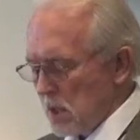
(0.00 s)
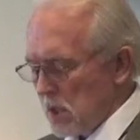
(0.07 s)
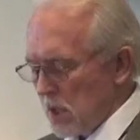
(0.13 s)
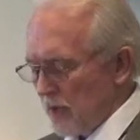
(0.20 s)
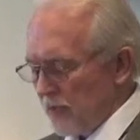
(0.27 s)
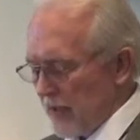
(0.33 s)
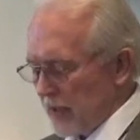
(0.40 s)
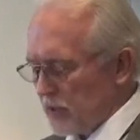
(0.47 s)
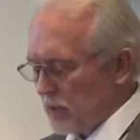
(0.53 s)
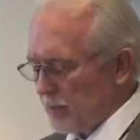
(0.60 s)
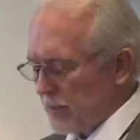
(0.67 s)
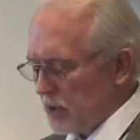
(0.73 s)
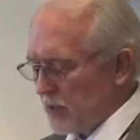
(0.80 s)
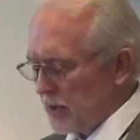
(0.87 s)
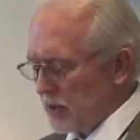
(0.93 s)
Affection
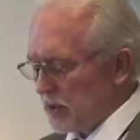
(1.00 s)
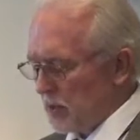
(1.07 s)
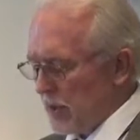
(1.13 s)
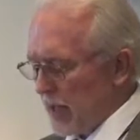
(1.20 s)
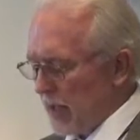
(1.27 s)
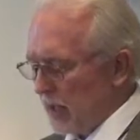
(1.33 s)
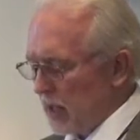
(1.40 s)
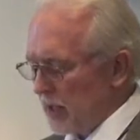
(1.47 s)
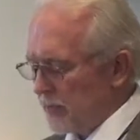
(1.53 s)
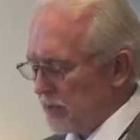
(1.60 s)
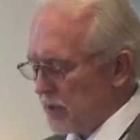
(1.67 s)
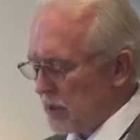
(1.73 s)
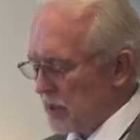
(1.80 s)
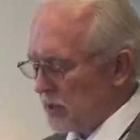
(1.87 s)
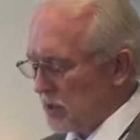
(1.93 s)
between two gay
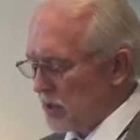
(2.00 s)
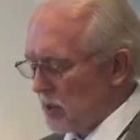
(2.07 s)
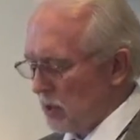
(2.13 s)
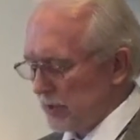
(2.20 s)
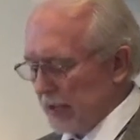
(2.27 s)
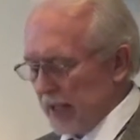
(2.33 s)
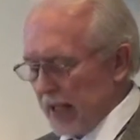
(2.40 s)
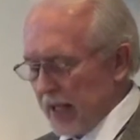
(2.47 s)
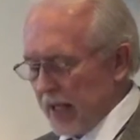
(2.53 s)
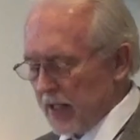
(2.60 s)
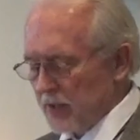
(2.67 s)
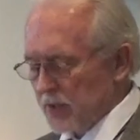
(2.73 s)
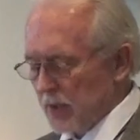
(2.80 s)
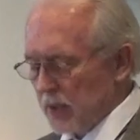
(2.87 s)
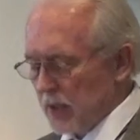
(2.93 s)
lovers, such as holding
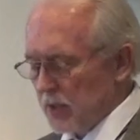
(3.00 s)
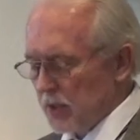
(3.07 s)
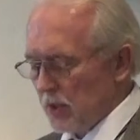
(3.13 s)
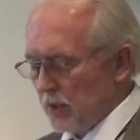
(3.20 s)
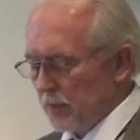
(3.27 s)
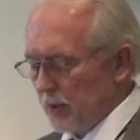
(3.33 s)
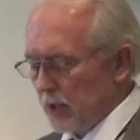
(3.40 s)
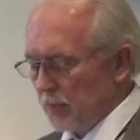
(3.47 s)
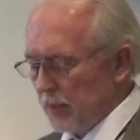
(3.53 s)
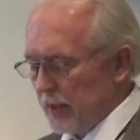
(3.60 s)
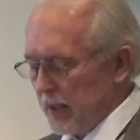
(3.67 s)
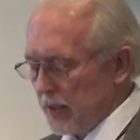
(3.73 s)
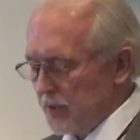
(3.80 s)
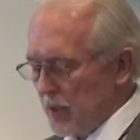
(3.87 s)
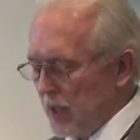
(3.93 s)
hands or kissing in public,
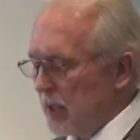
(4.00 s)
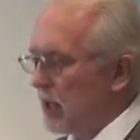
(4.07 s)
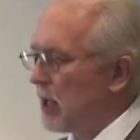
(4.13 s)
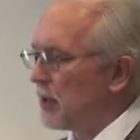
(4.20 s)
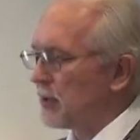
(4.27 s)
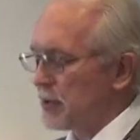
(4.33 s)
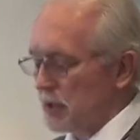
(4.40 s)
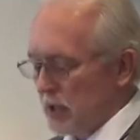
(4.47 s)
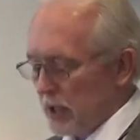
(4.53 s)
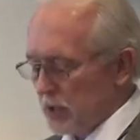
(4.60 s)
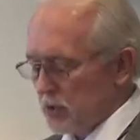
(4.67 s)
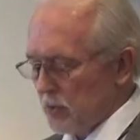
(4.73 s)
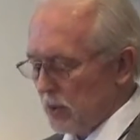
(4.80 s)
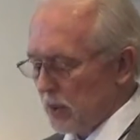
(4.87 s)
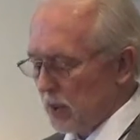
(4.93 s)
as any
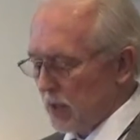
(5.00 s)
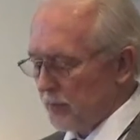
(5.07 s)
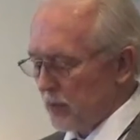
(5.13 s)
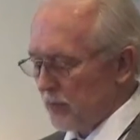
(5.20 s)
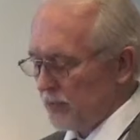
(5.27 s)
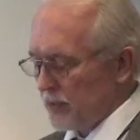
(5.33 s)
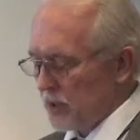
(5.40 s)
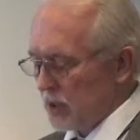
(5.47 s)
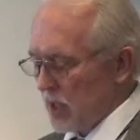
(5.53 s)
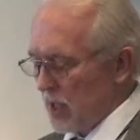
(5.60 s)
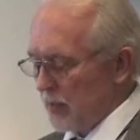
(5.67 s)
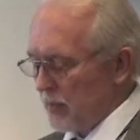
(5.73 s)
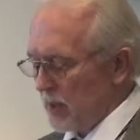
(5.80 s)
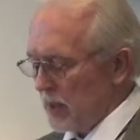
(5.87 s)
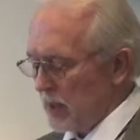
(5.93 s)
heterosexual couple, for
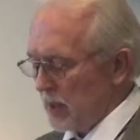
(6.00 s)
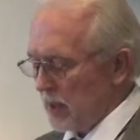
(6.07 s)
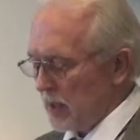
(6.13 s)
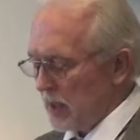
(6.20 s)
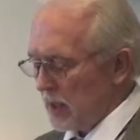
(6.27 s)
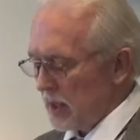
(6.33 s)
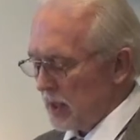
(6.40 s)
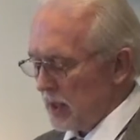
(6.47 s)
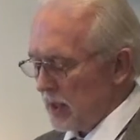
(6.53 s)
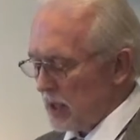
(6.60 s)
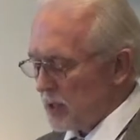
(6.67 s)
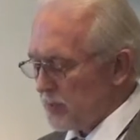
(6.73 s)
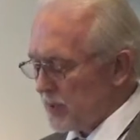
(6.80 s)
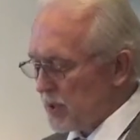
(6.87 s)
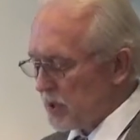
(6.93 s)
some, is
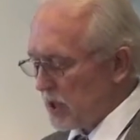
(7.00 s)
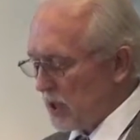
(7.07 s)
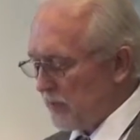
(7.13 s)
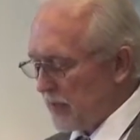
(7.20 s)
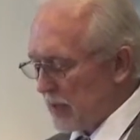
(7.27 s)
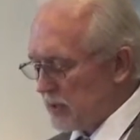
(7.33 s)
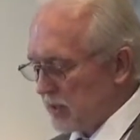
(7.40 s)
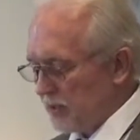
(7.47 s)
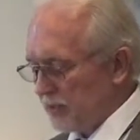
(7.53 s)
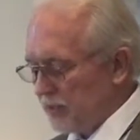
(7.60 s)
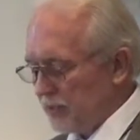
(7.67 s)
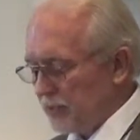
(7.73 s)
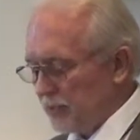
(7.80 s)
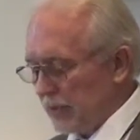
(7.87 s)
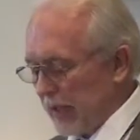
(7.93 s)
perceived as a
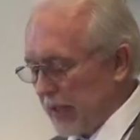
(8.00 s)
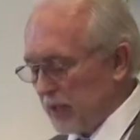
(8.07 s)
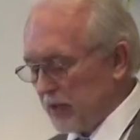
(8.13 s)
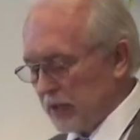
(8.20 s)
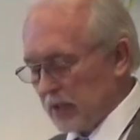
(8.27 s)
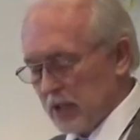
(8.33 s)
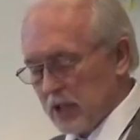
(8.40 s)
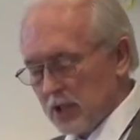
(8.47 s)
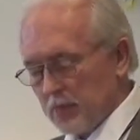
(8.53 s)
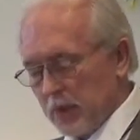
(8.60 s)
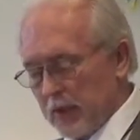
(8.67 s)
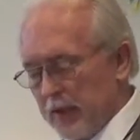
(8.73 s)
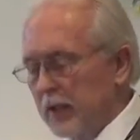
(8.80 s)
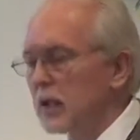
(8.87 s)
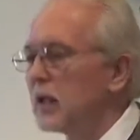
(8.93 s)
flagrant
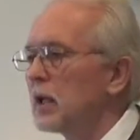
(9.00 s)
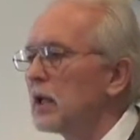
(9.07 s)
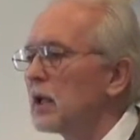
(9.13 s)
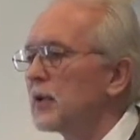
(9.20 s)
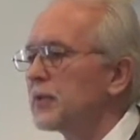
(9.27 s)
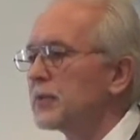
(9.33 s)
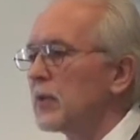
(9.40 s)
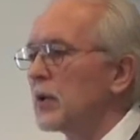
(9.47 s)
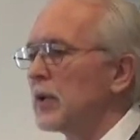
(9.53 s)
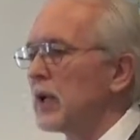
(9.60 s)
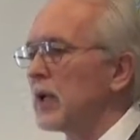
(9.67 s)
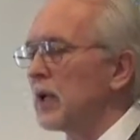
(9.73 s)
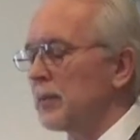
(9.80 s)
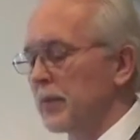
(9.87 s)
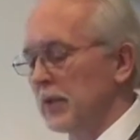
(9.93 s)
display of throwing
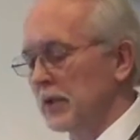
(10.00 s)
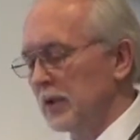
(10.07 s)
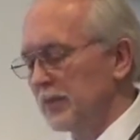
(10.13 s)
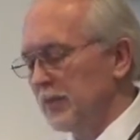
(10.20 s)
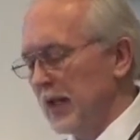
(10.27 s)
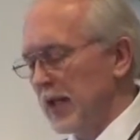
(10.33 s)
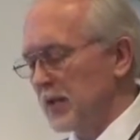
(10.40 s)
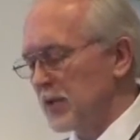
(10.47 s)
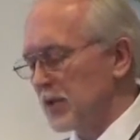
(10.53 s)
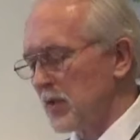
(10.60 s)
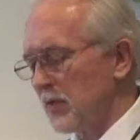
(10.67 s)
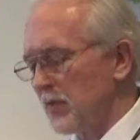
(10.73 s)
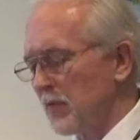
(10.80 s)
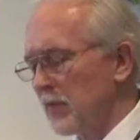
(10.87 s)
up in their face.